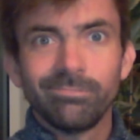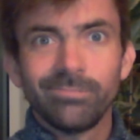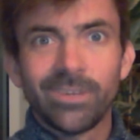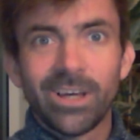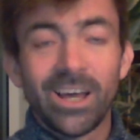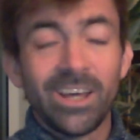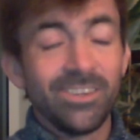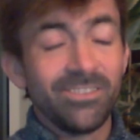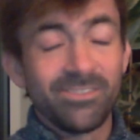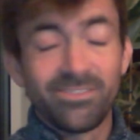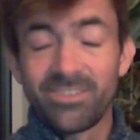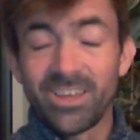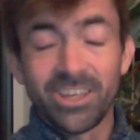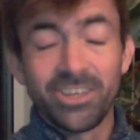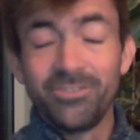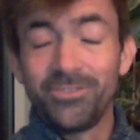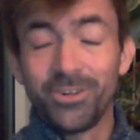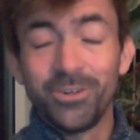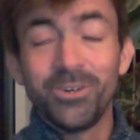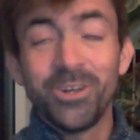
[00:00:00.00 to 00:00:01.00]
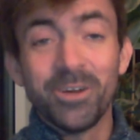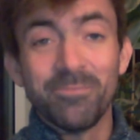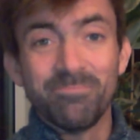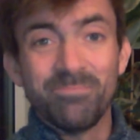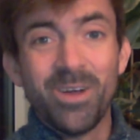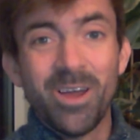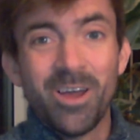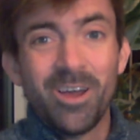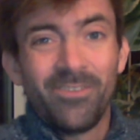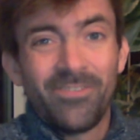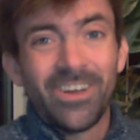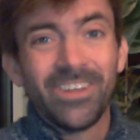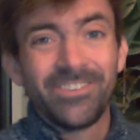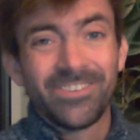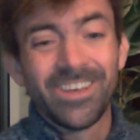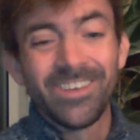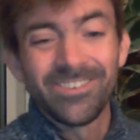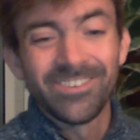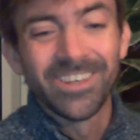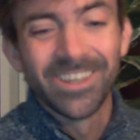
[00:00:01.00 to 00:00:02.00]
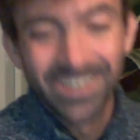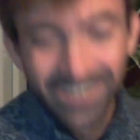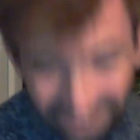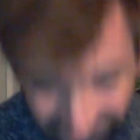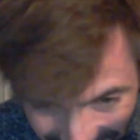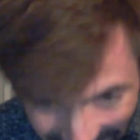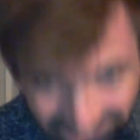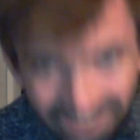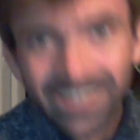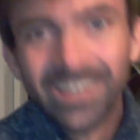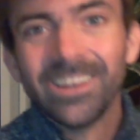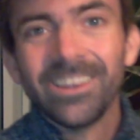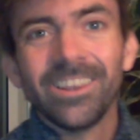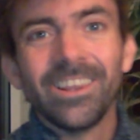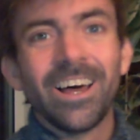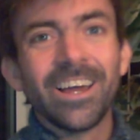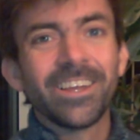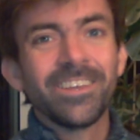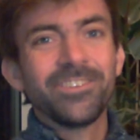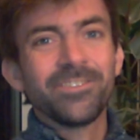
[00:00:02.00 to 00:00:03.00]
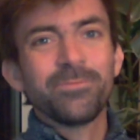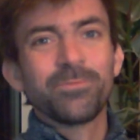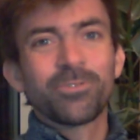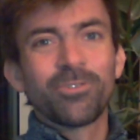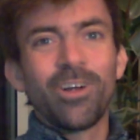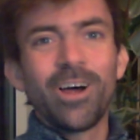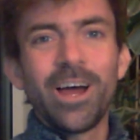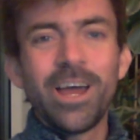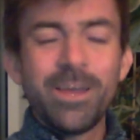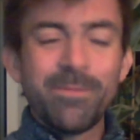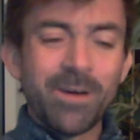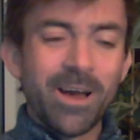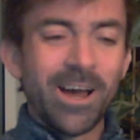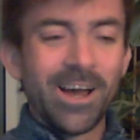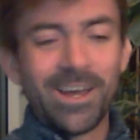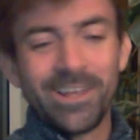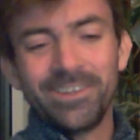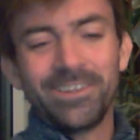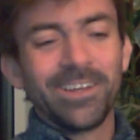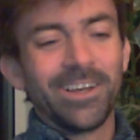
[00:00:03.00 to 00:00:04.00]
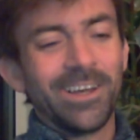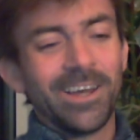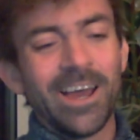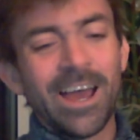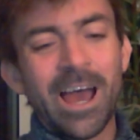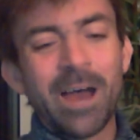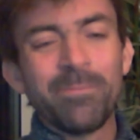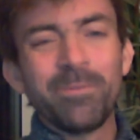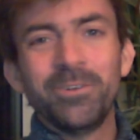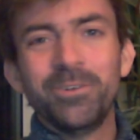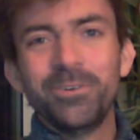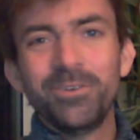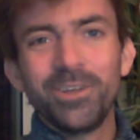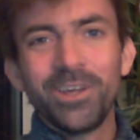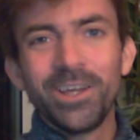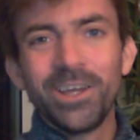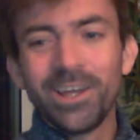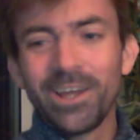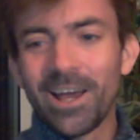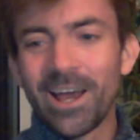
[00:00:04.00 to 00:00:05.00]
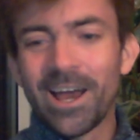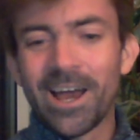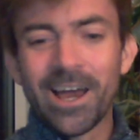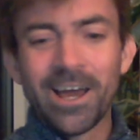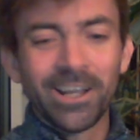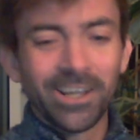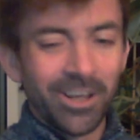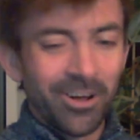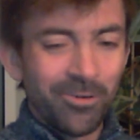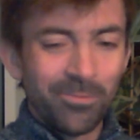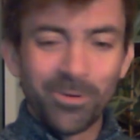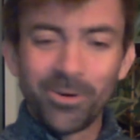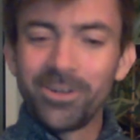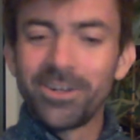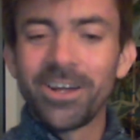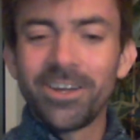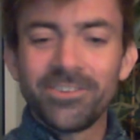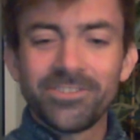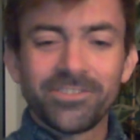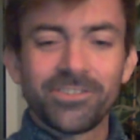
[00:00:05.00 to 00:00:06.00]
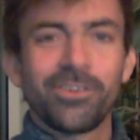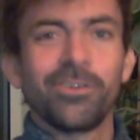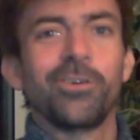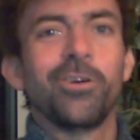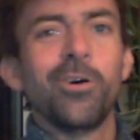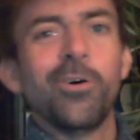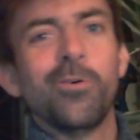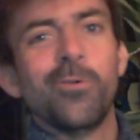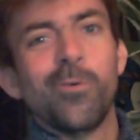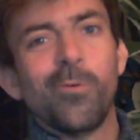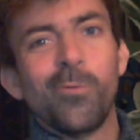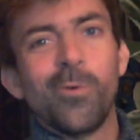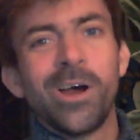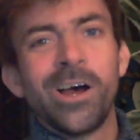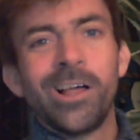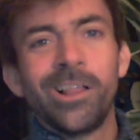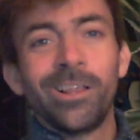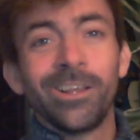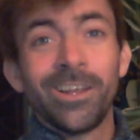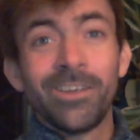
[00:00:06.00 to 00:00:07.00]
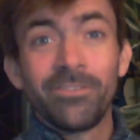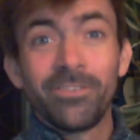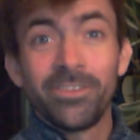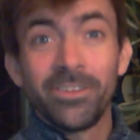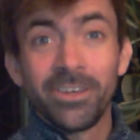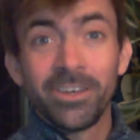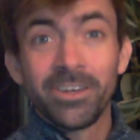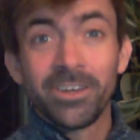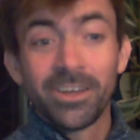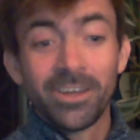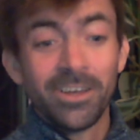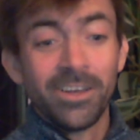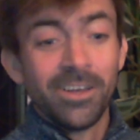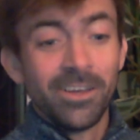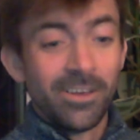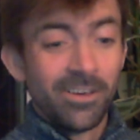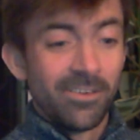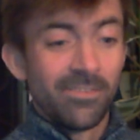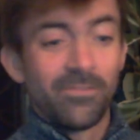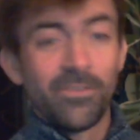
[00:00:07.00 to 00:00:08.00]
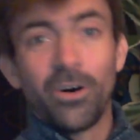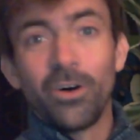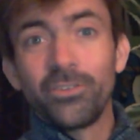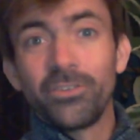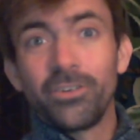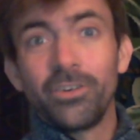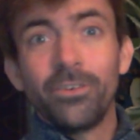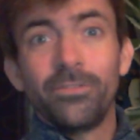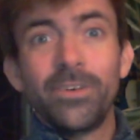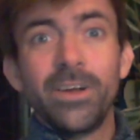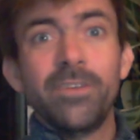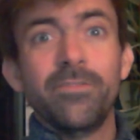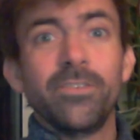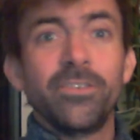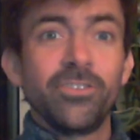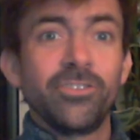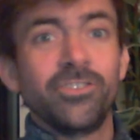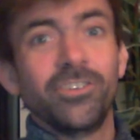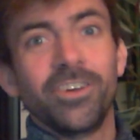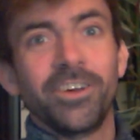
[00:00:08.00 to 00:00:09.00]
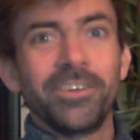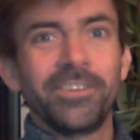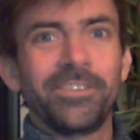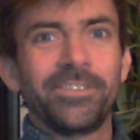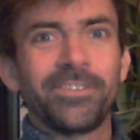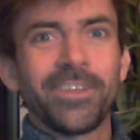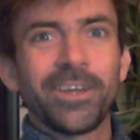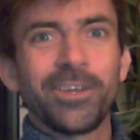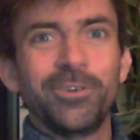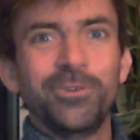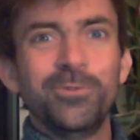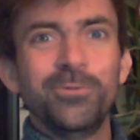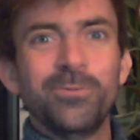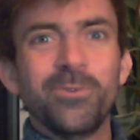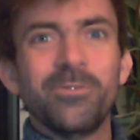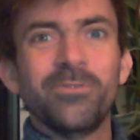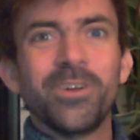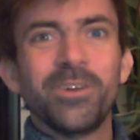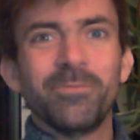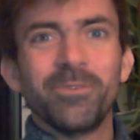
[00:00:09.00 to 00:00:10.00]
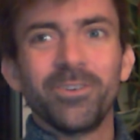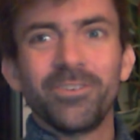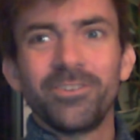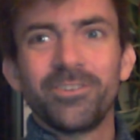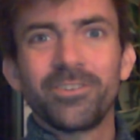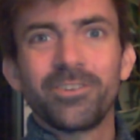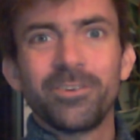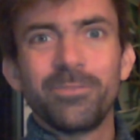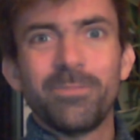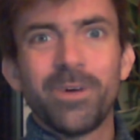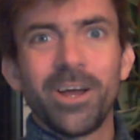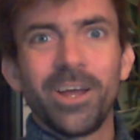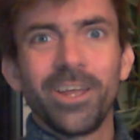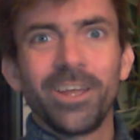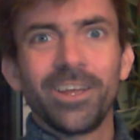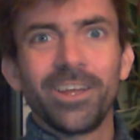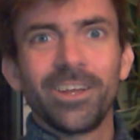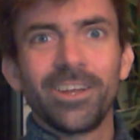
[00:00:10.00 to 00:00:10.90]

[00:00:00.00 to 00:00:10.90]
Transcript: And thank you for doing it. Fantastic. Like and subscribe, and Happy New Year, and I hope all your dice go well and everything falls in your favour this year. Thank you very much. Goodbye.